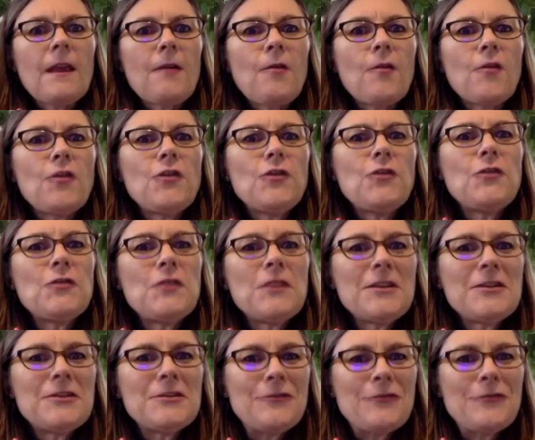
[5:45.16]
you
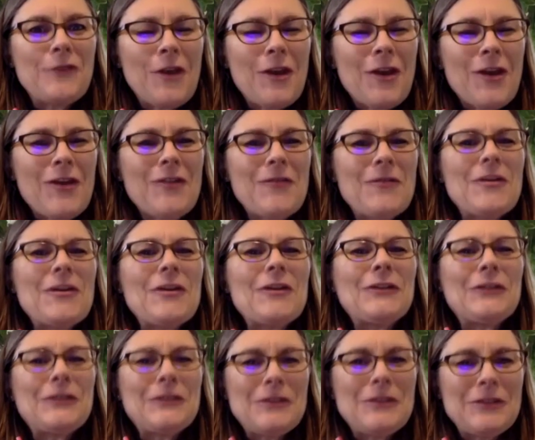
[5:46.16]
need to follow
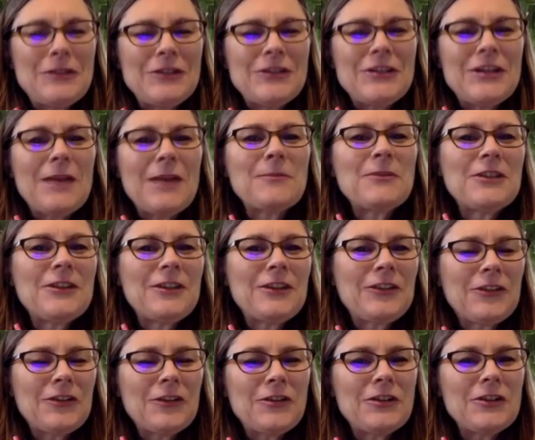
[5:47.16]
certain steps in a
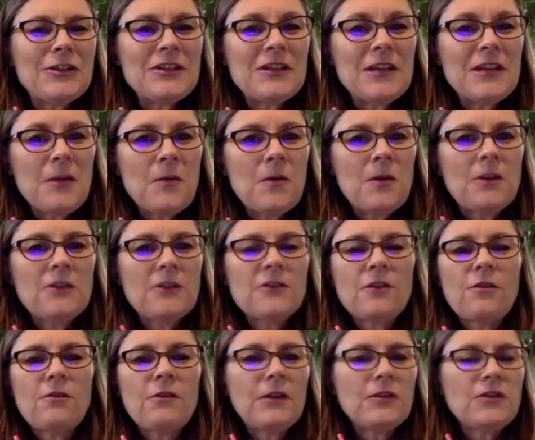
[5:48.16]
certain sequence,
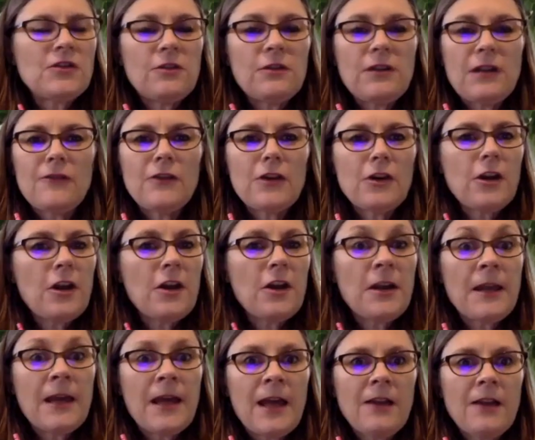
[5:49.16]
or else you're never going to
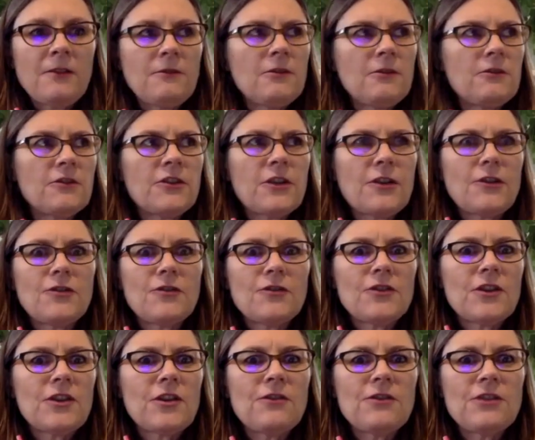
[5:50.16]
get your social
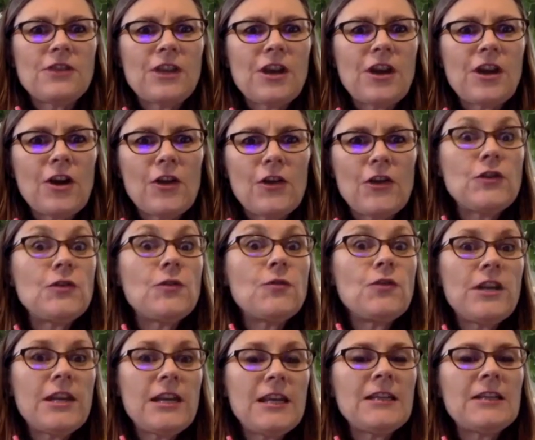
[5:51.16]
security card that you
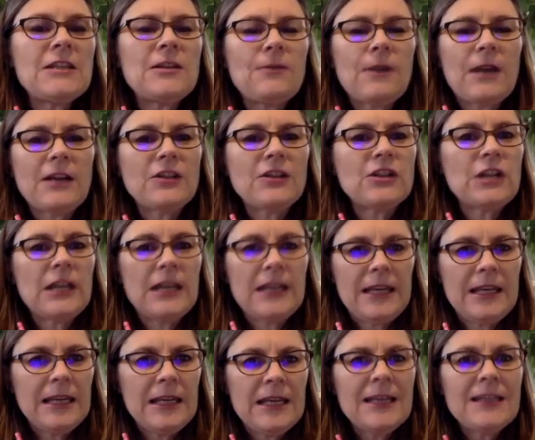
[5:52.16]
need to
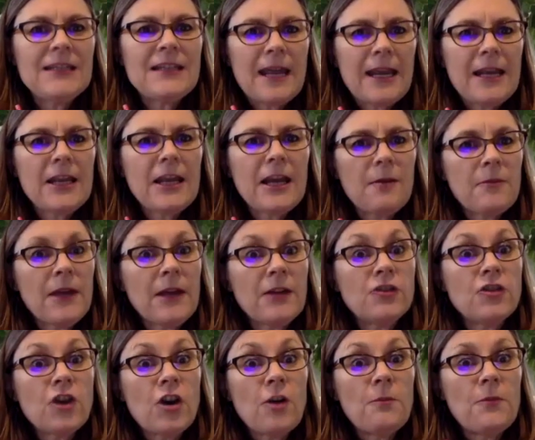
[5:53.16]
actually take up that
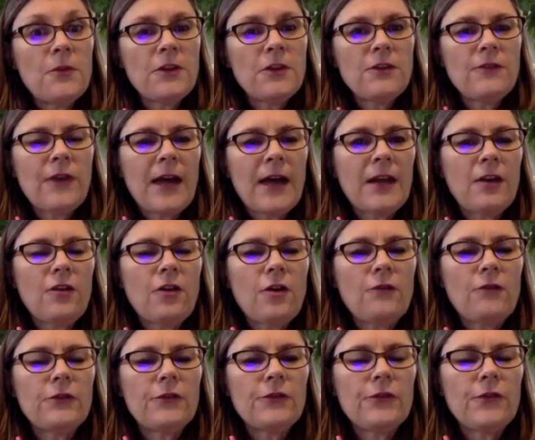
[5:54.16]
job that you've had an
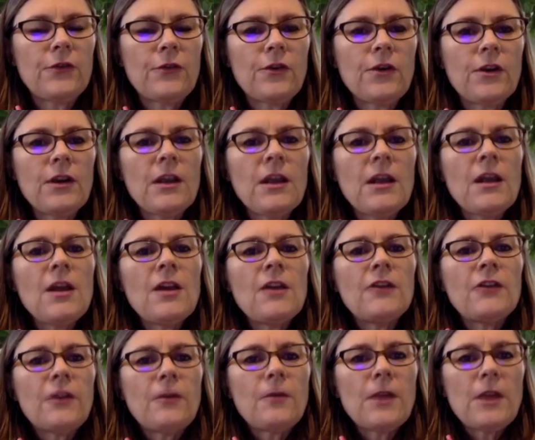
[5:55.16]
offer for.
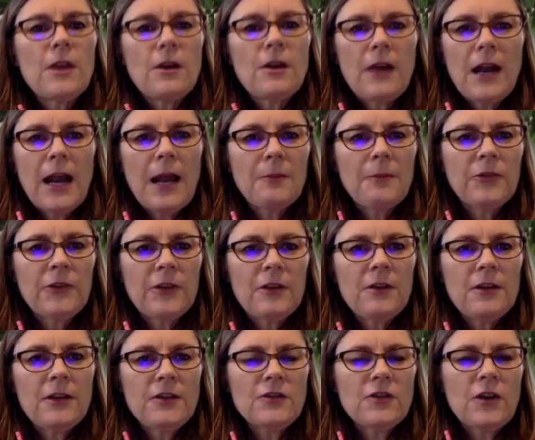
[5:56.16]
So we are
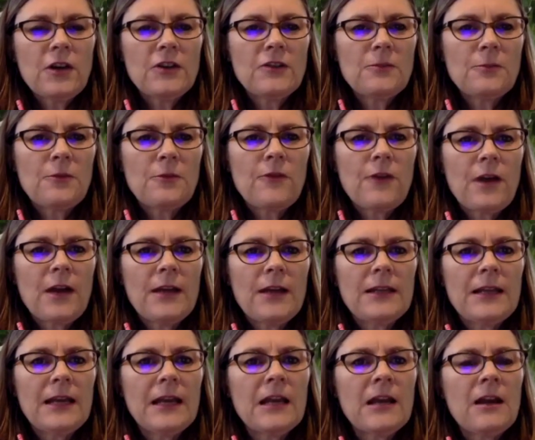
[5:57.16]
absolutely trying to provide
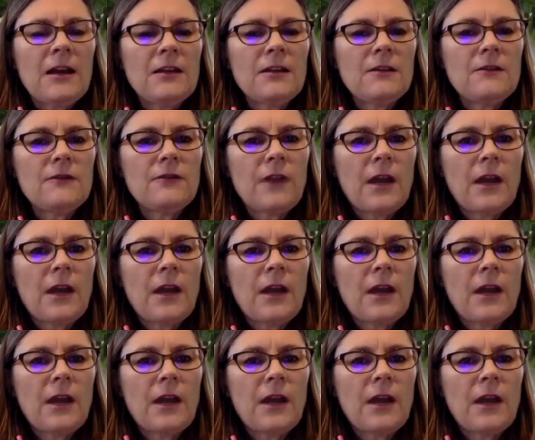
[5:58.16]
that kind of